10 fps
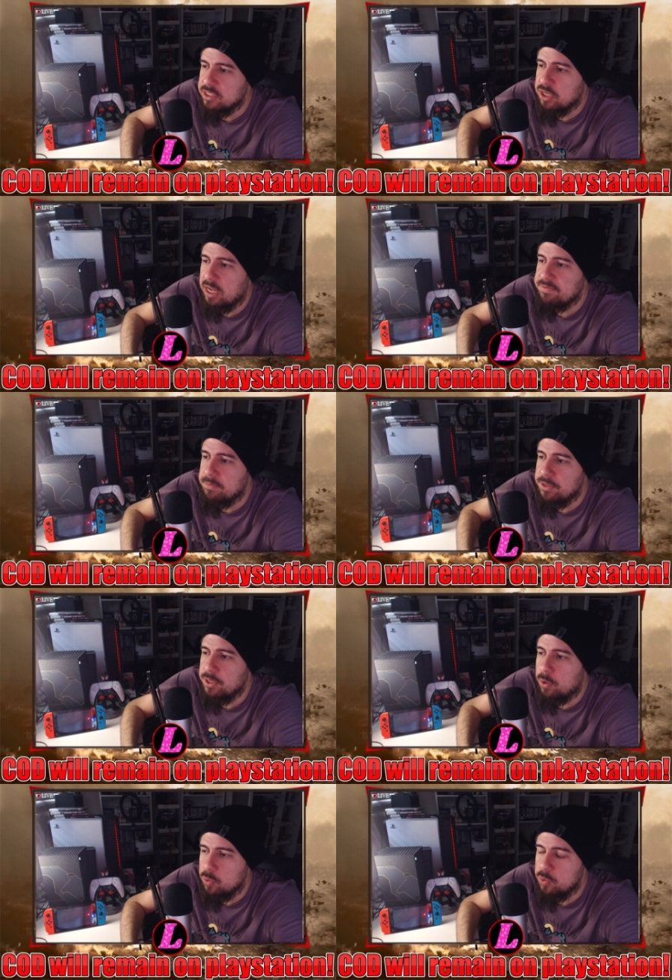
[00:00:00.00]
to have some of
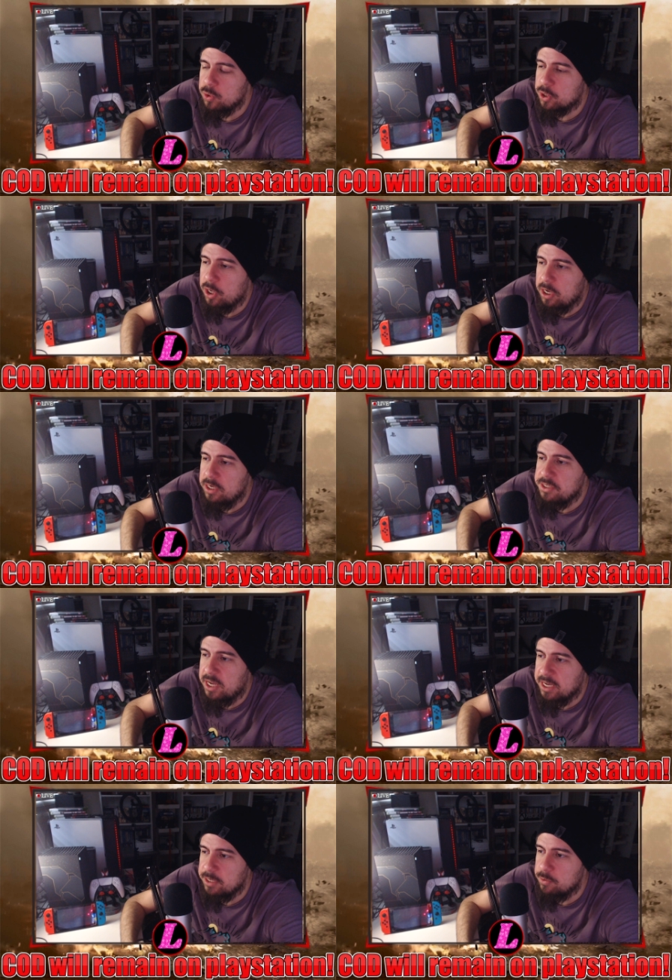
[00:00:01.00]
the older COD
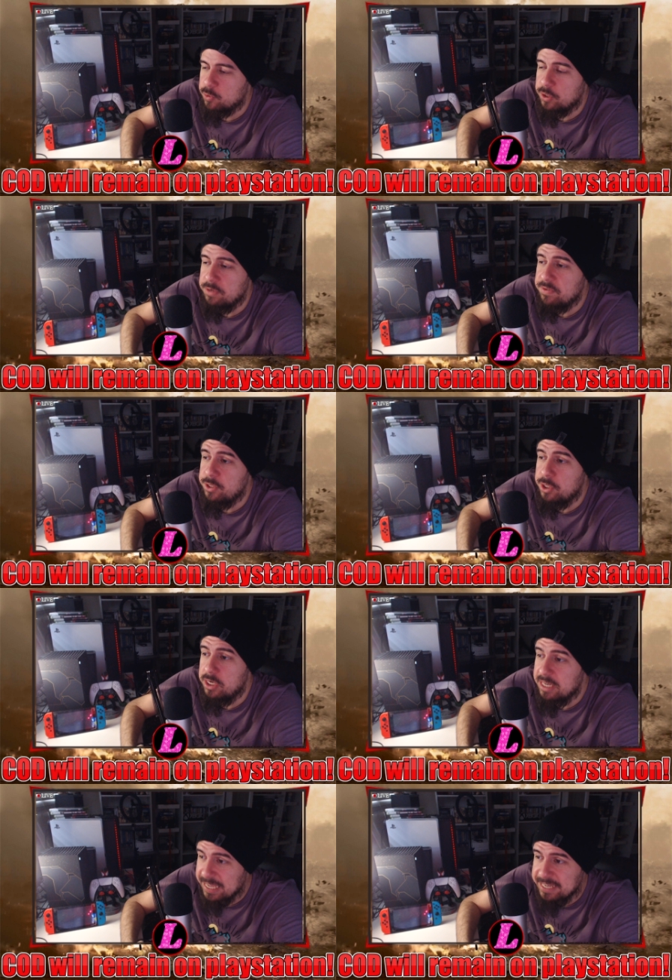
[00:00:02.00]
titles or even the
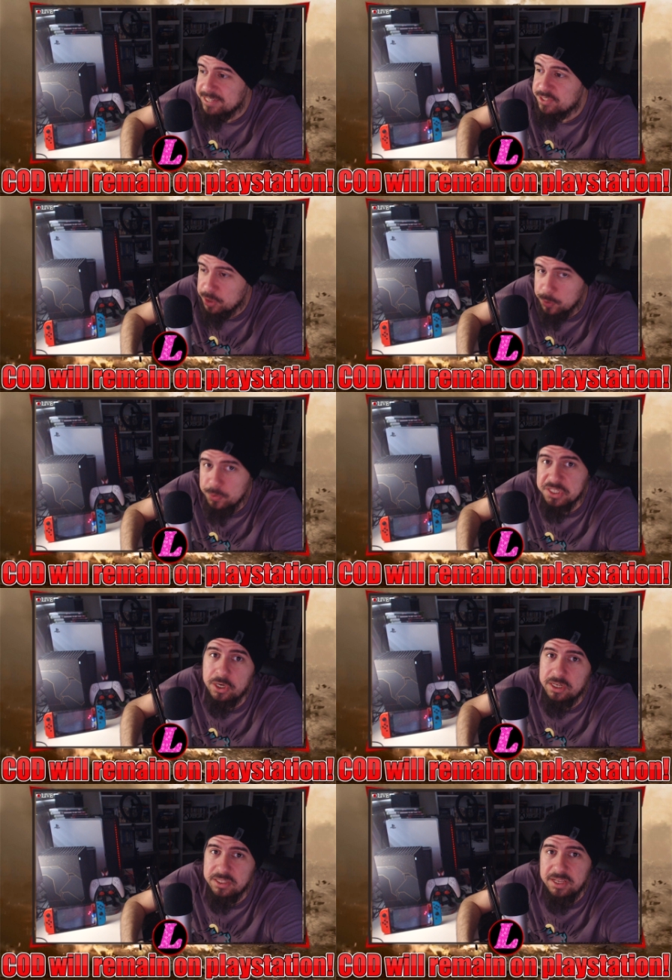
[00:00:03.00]
latest, newest
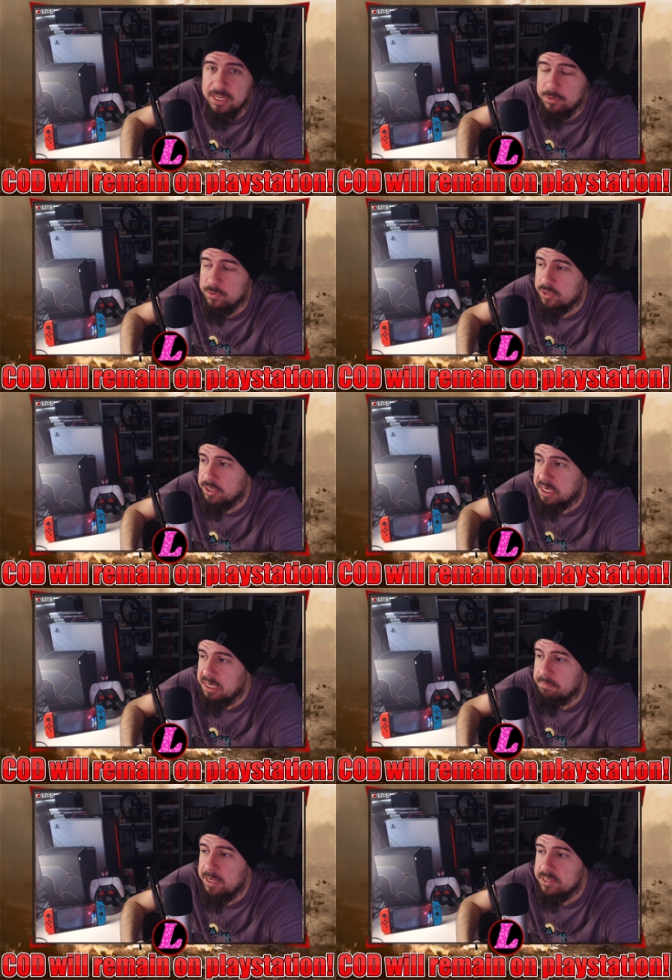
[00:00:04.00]
COD titles on
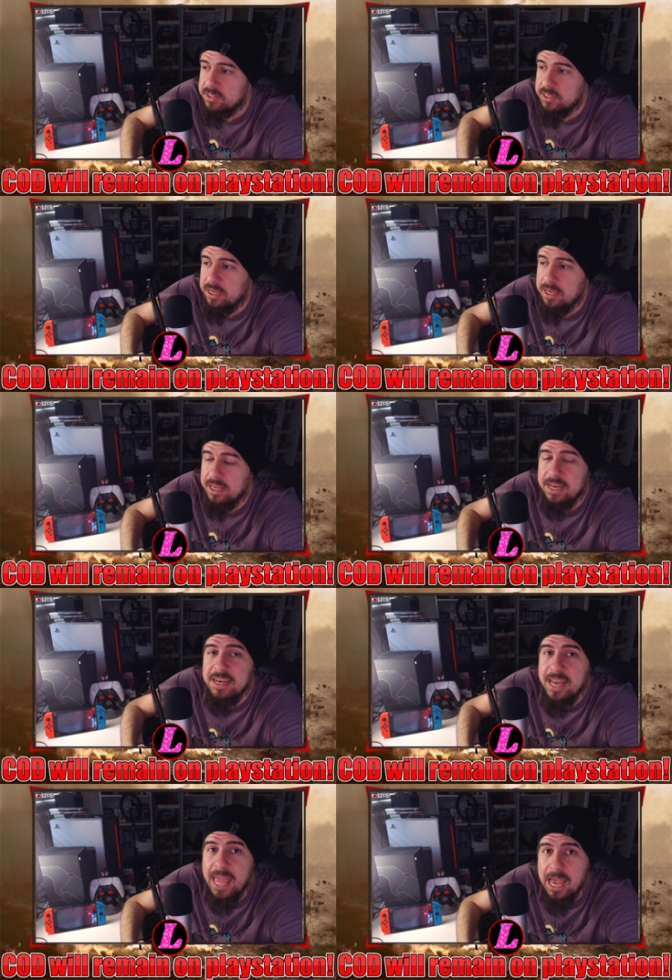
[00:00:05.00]
Game Pass?
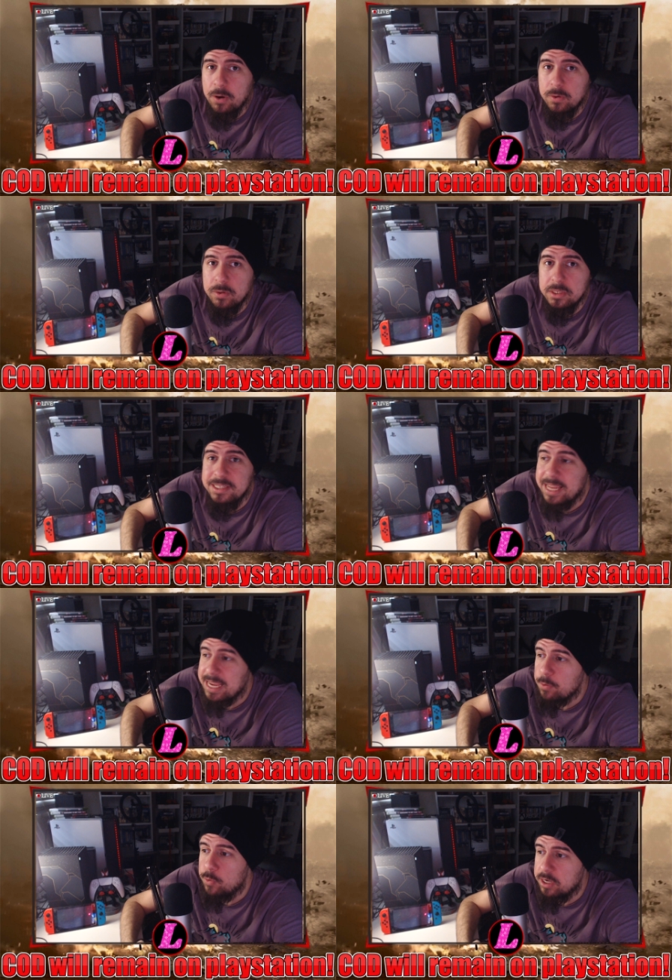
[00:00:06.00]
Now,
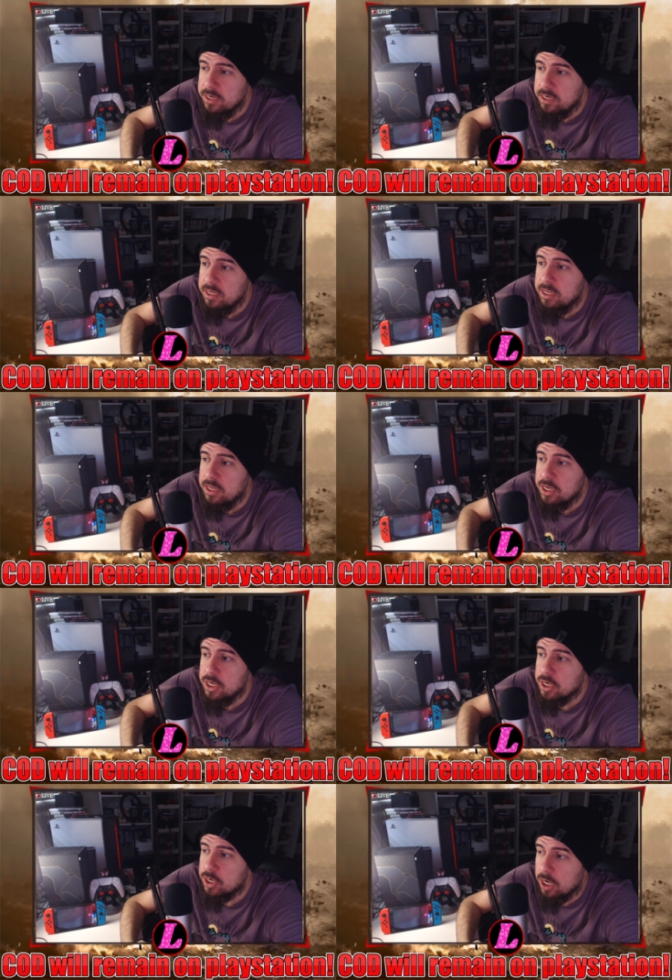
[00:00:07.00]
day one,
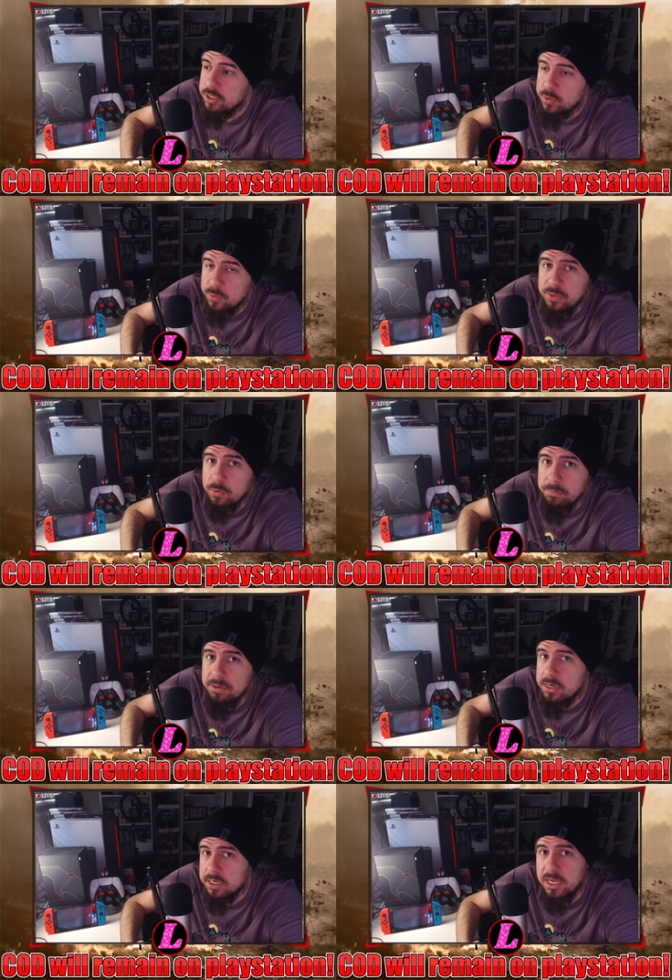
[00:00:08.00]
Call of Duty will
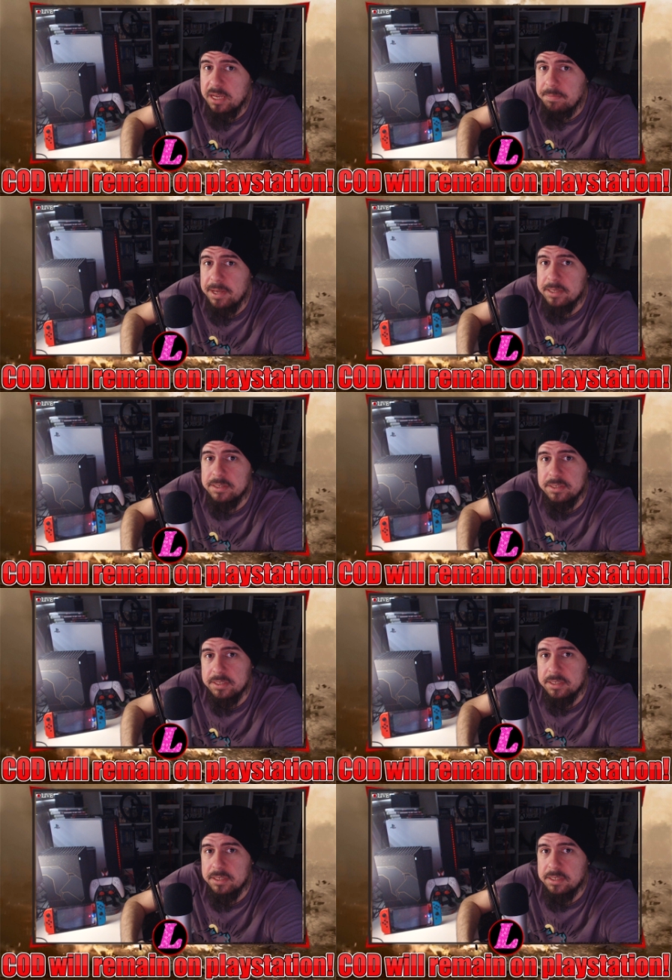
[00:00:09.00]
be on Game Pass.
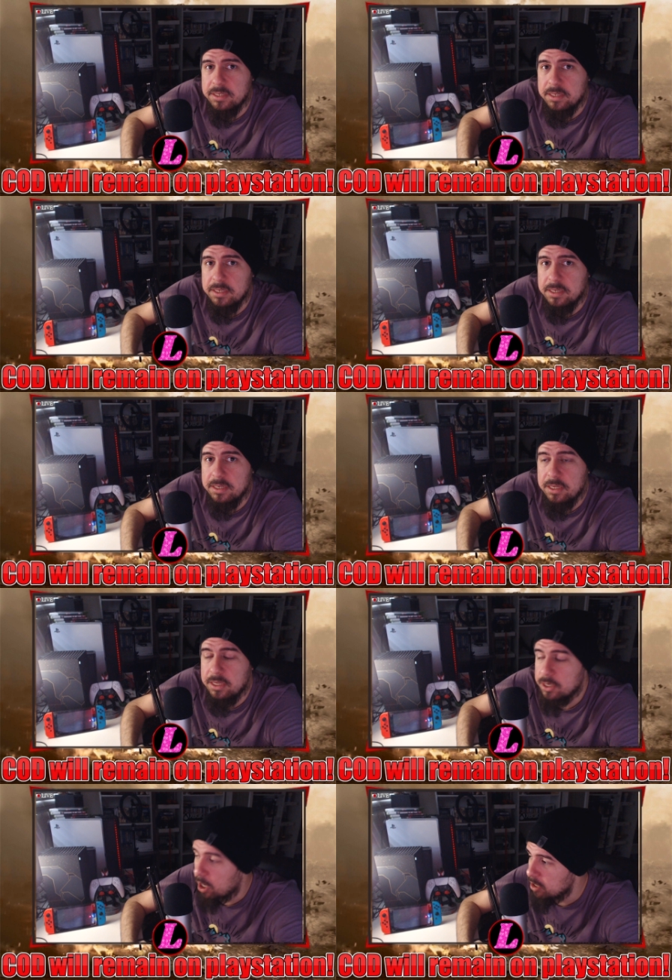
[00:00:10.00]

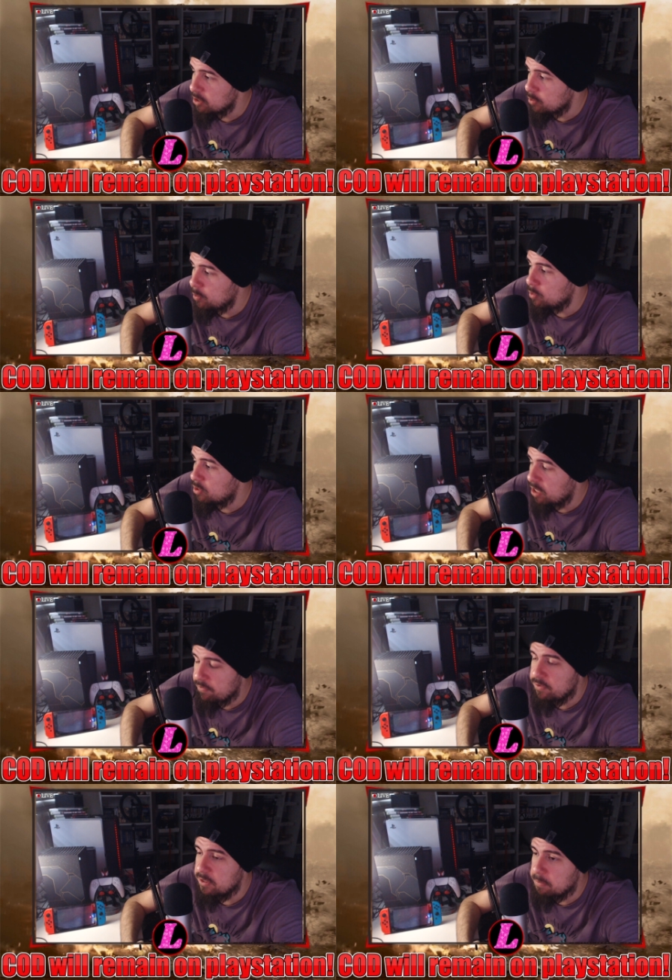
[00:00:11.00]
Call of Duty will
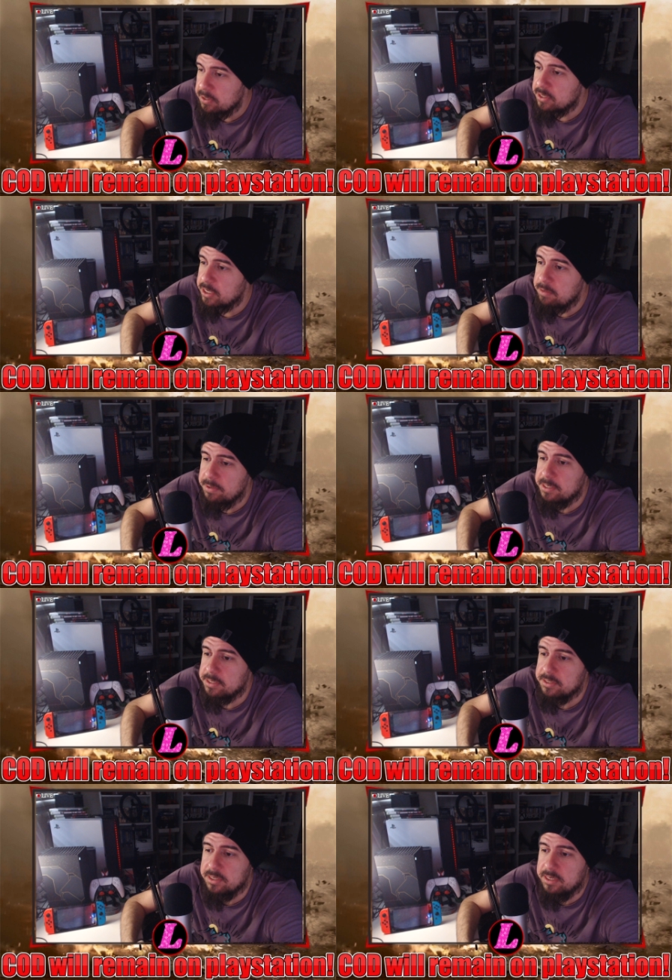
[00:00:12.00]
definitely be on Game
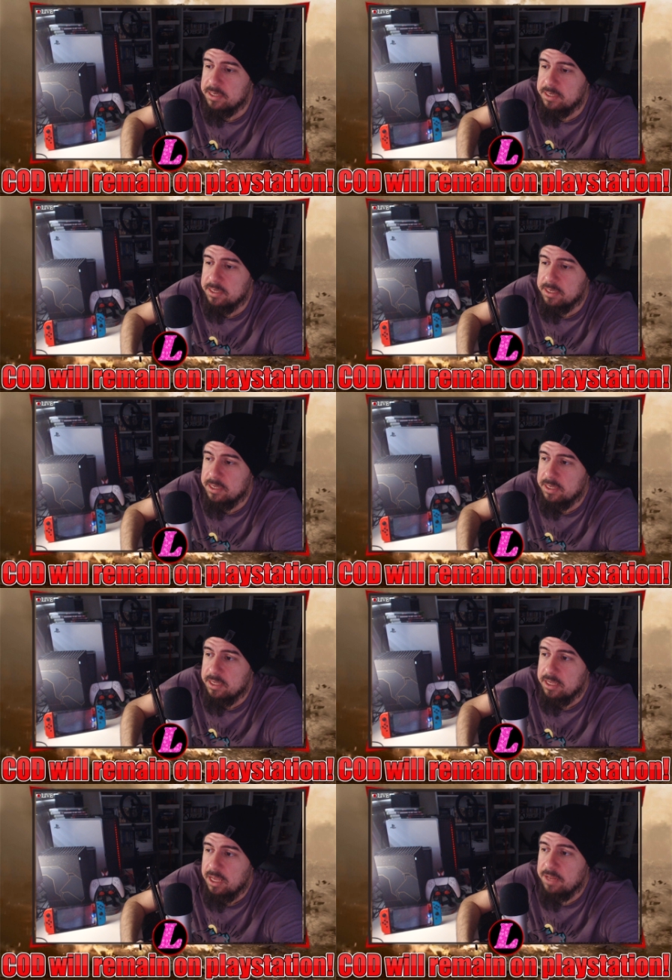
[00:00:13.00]
Pass.
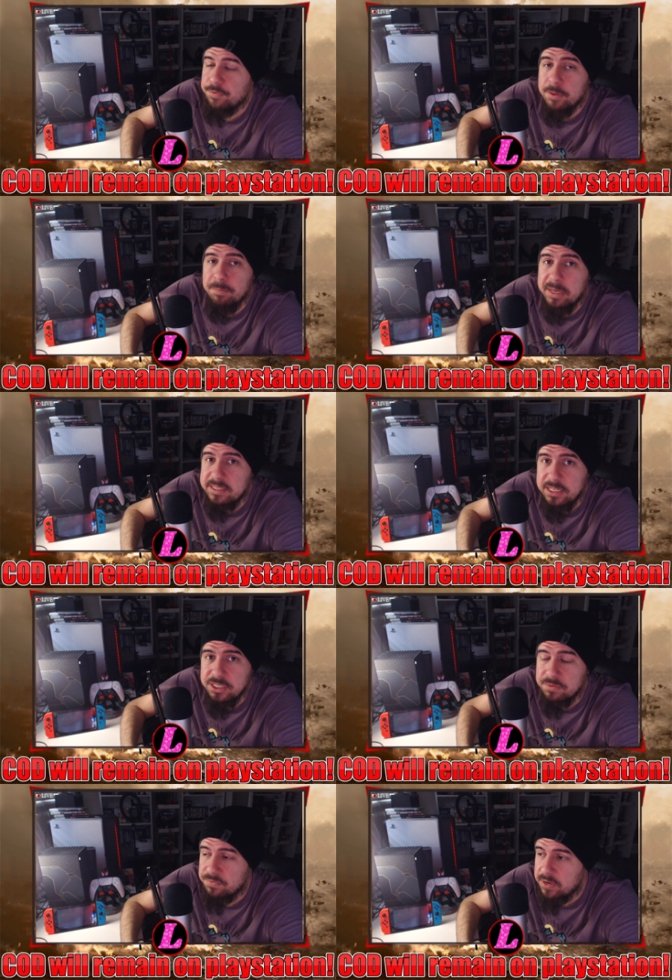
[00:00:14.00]
And for the
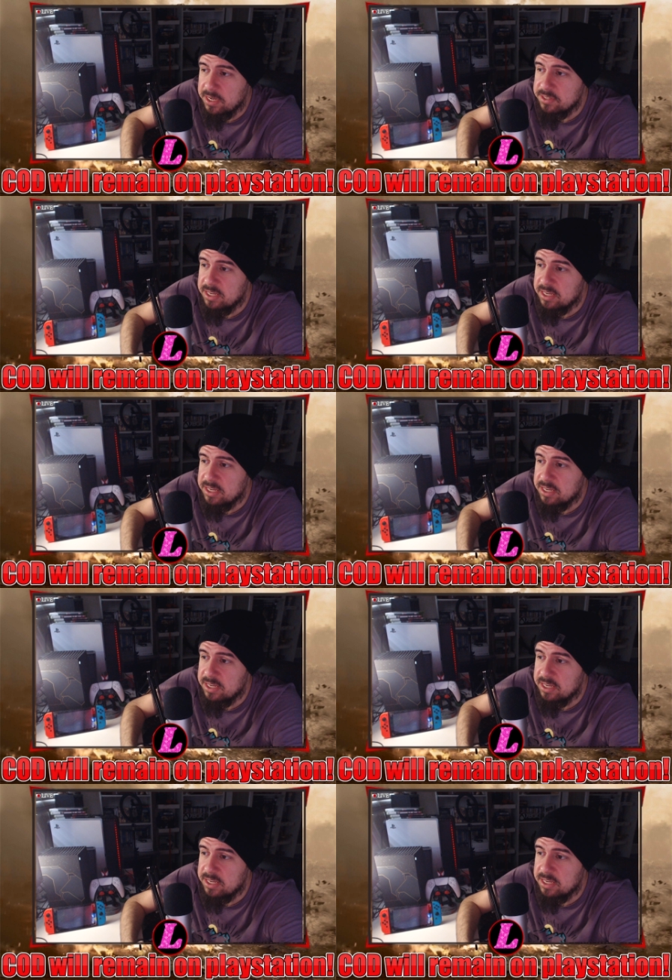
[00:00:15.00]
PlayStation fans